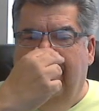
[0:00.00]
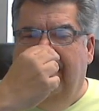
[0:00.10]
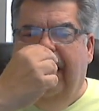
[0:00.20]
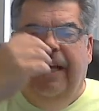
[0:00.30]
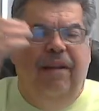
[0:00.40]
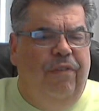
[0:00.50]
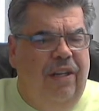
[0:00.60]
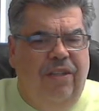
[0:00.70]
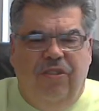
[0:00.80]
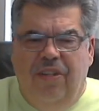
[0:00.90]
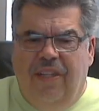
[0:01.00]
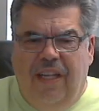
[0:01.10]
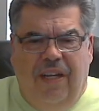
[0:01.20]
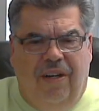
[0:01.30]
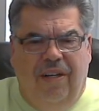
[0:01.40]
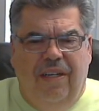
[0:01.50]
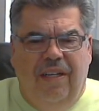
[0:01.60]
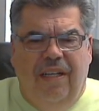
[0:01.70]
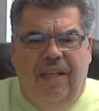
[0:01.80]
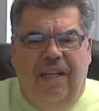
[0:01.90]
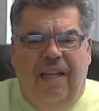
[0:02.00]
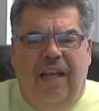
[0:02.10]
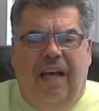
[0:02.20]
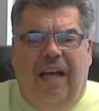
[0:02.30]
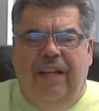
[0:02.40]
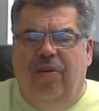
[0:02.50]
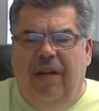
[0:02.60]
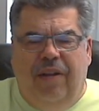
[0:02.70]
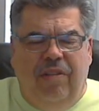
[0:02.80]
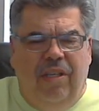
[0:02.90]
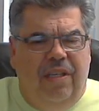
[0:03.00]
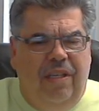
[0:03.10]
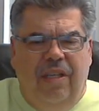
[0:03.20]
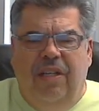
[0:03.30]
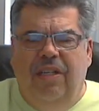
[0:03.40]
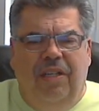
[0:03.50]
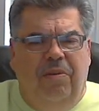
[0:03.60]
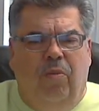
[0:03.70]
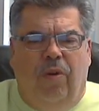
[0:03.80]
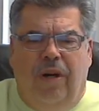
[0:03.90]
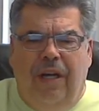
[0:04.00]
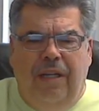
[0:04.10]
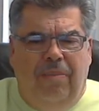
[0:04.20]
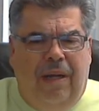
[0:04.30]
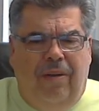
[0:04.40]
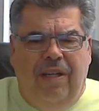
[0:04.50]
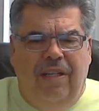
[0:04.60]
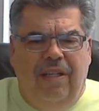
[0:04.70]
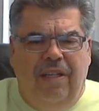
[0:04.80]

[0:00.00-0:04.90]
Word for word: And if it isn't there, I don't have to, to worry about it.